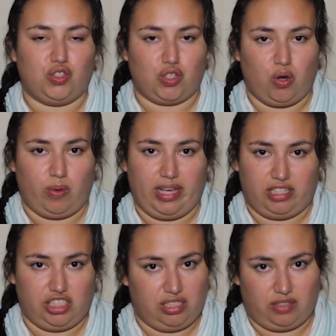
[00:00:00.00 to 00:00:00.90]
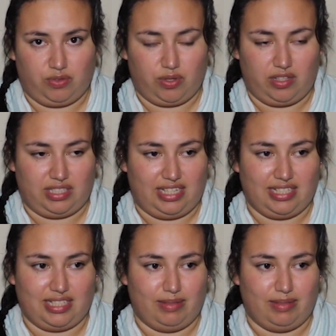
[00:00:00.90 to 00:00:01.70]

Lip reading: so anxious for the test.